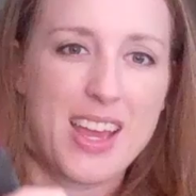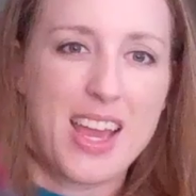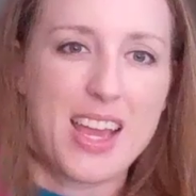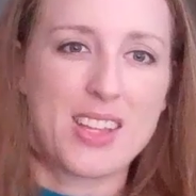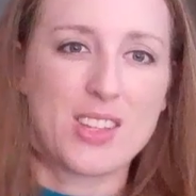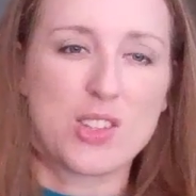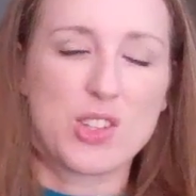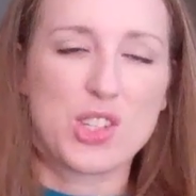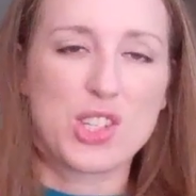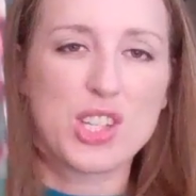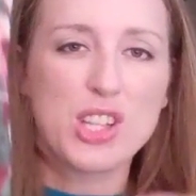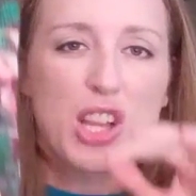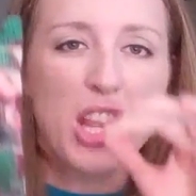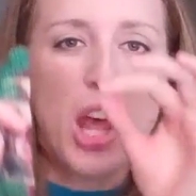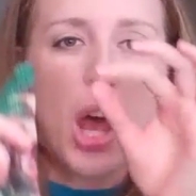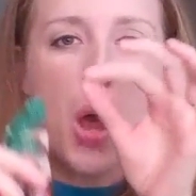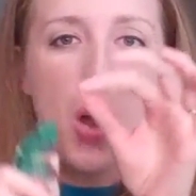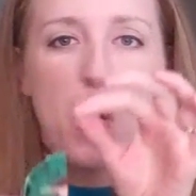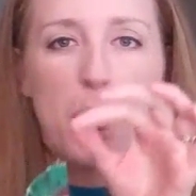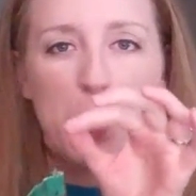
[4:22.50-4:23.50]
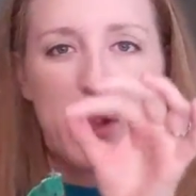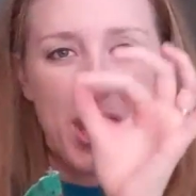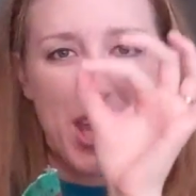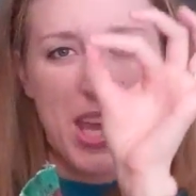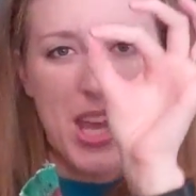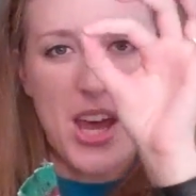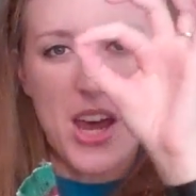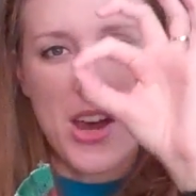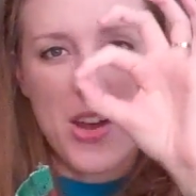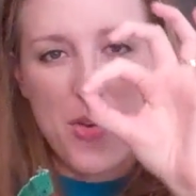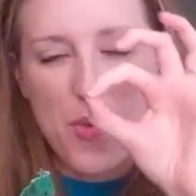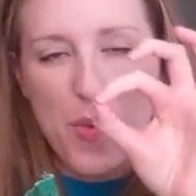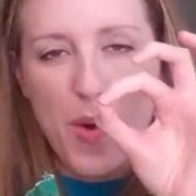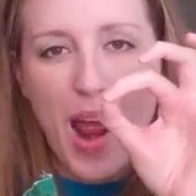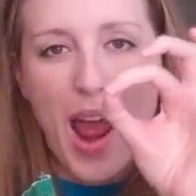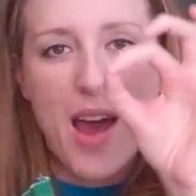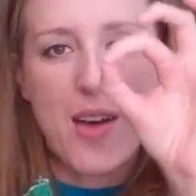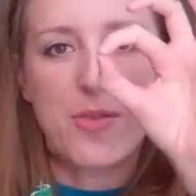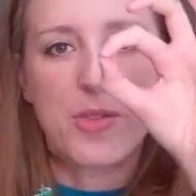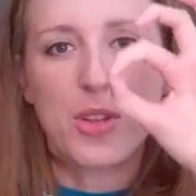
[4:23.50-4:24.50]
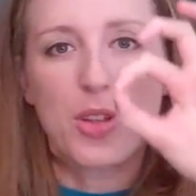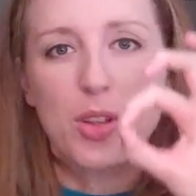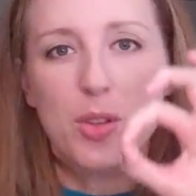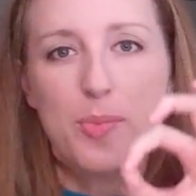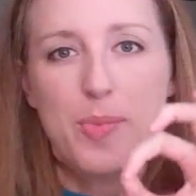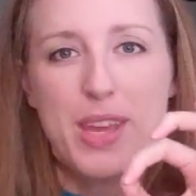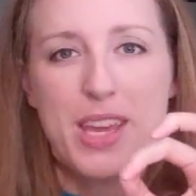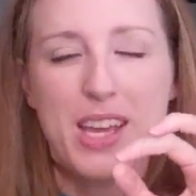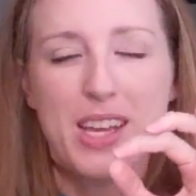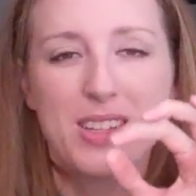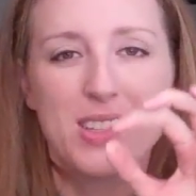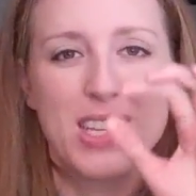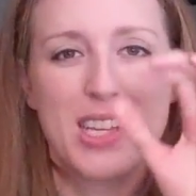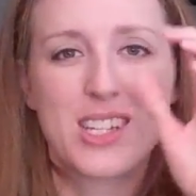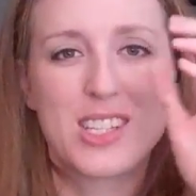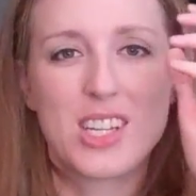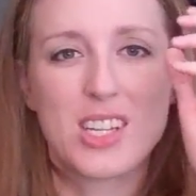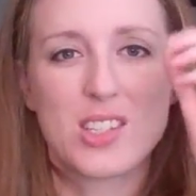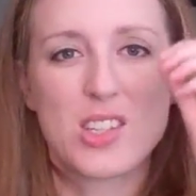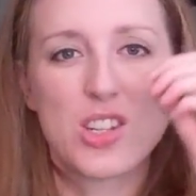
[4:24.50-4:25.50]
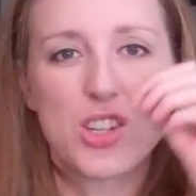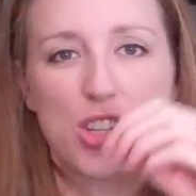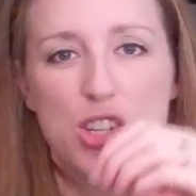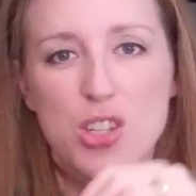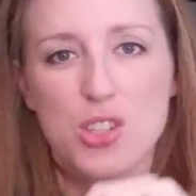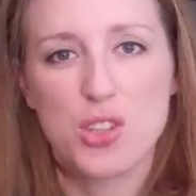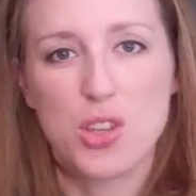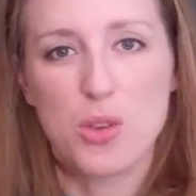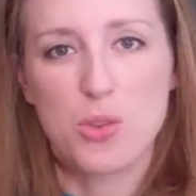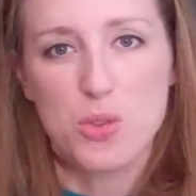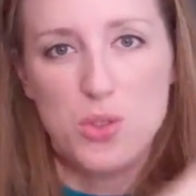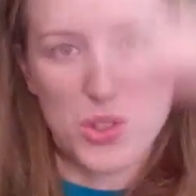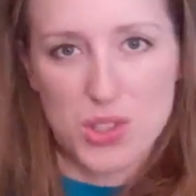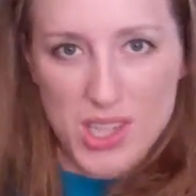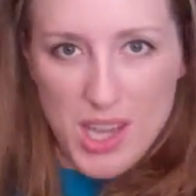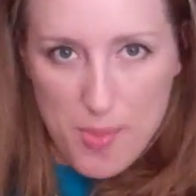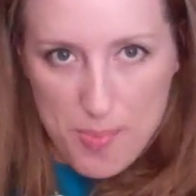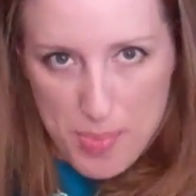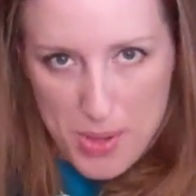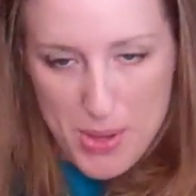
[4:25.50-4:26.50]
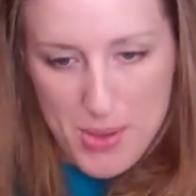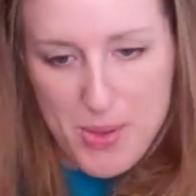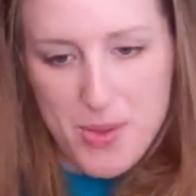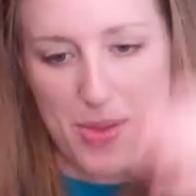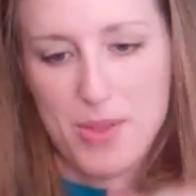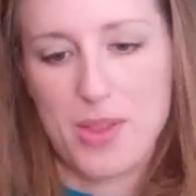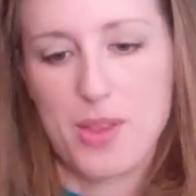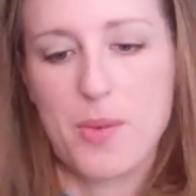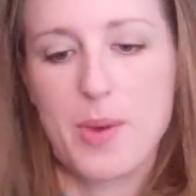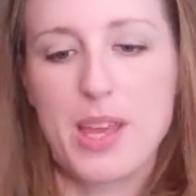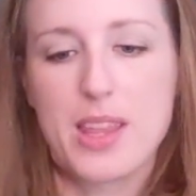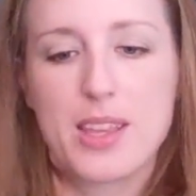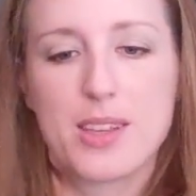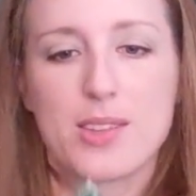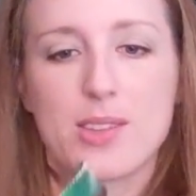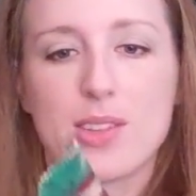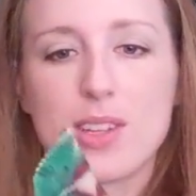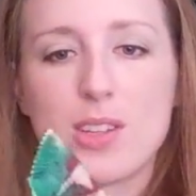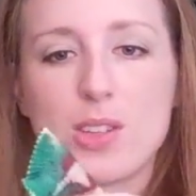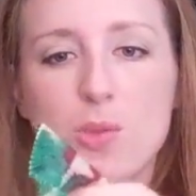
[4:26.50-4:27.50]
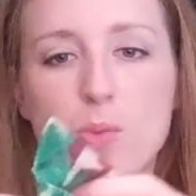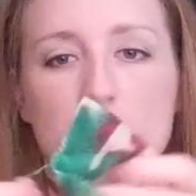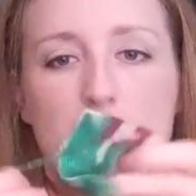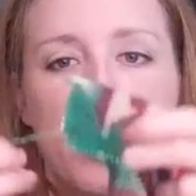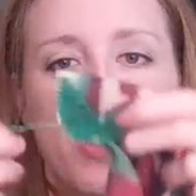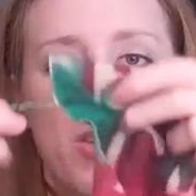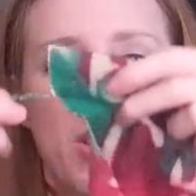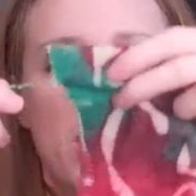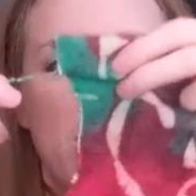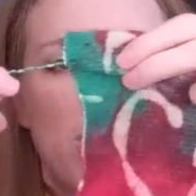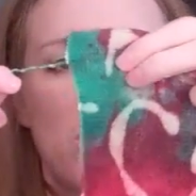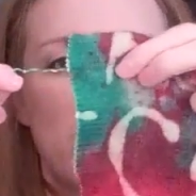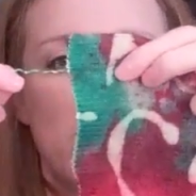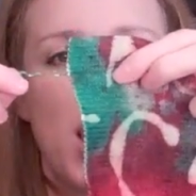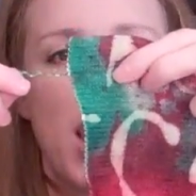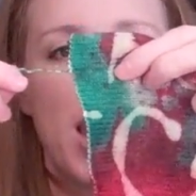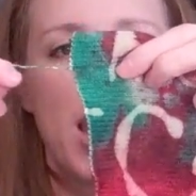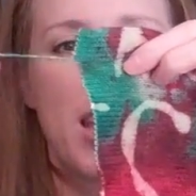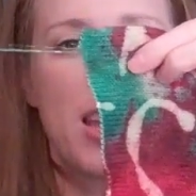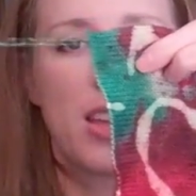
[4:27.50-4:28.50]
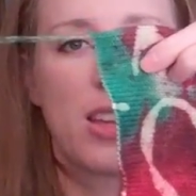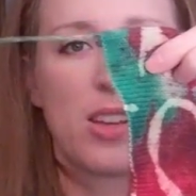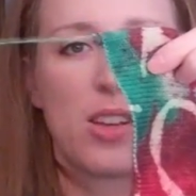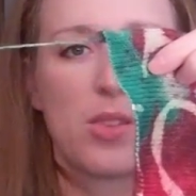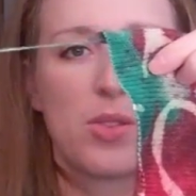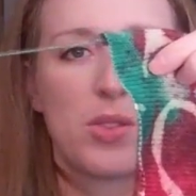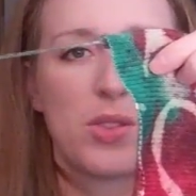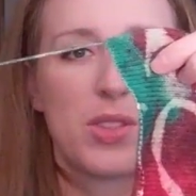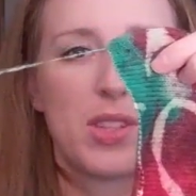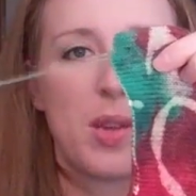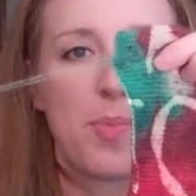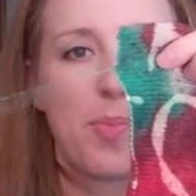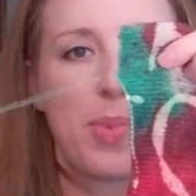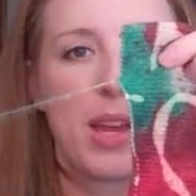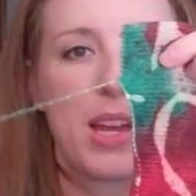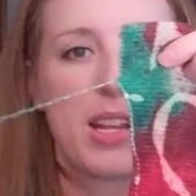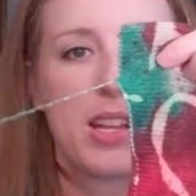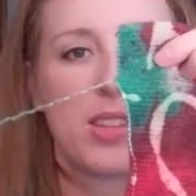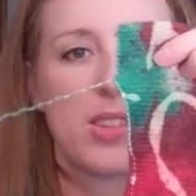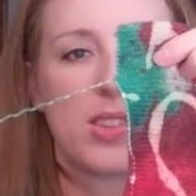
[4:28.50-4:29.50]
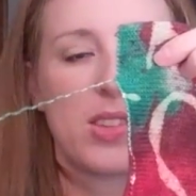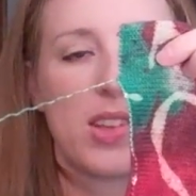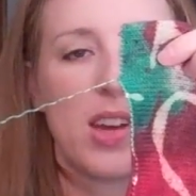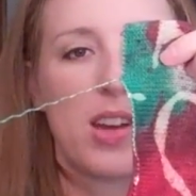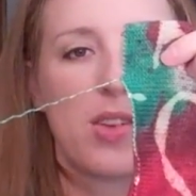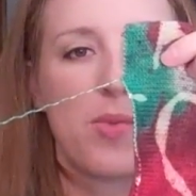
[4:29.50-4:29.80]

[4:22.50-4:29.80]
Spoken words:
and slowly unravel, because it doesn't just go zip the way this does, where you can just take it and go zip and it's